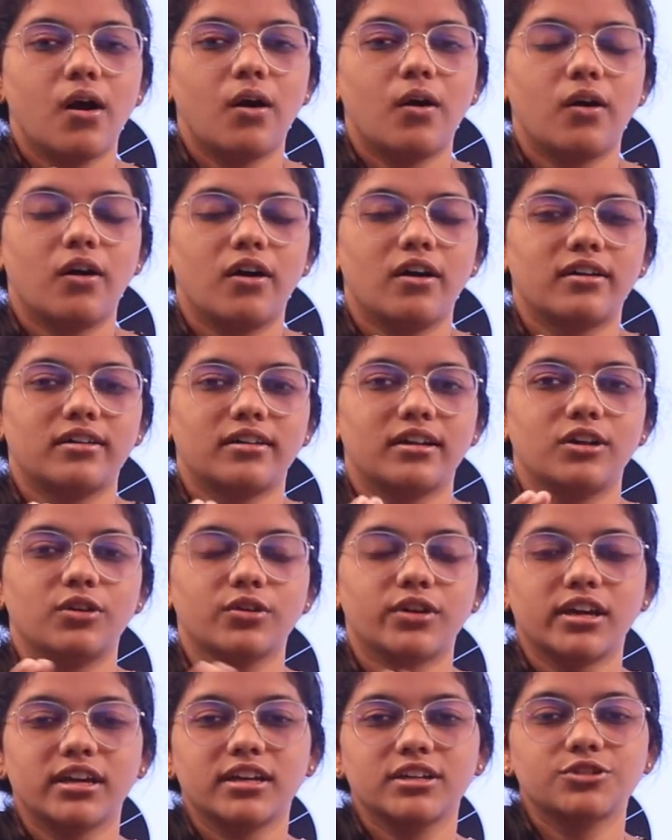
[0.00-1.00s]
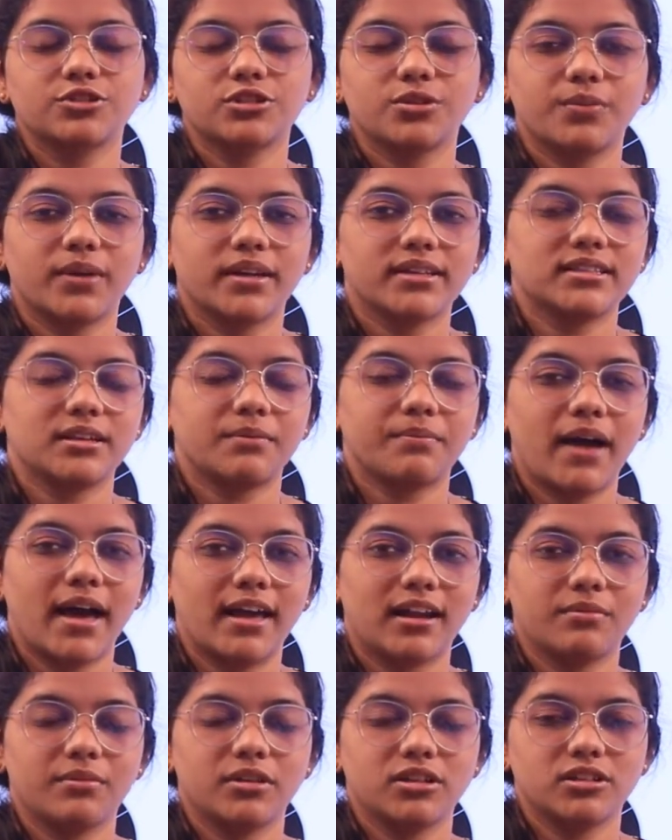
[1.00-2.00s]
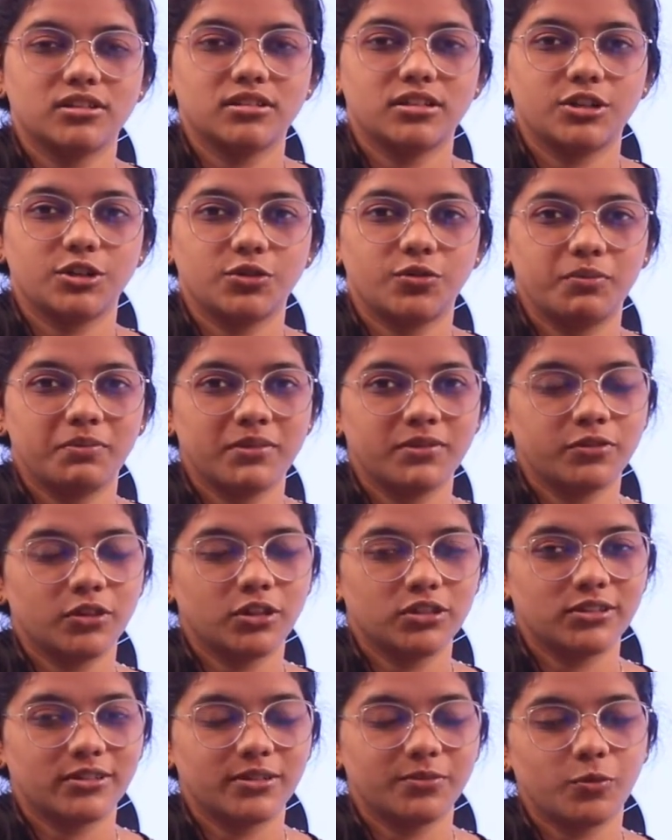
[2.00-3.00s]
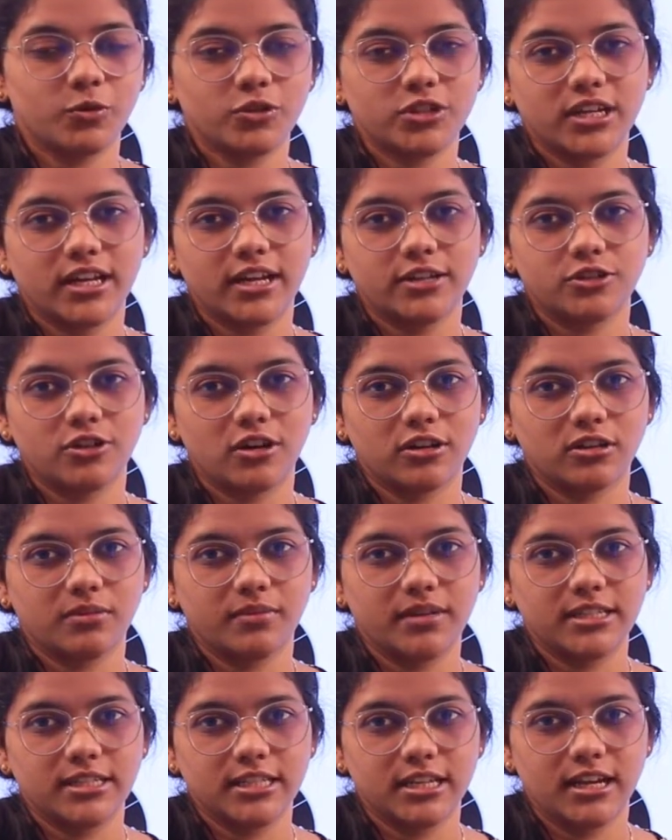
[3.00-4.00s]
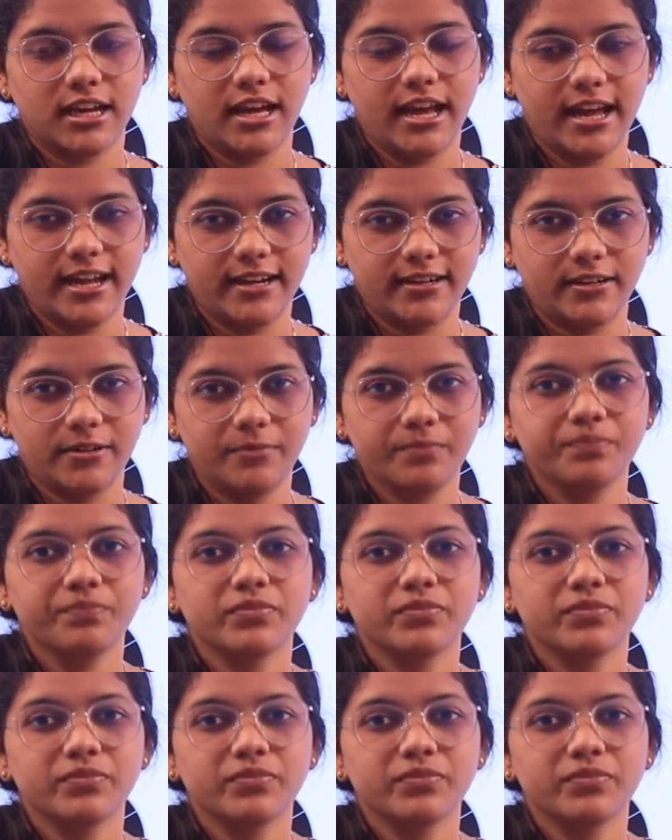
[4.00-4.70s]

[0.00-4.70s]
or looking into the basic parameters that you would be further reporting and documenting ahead.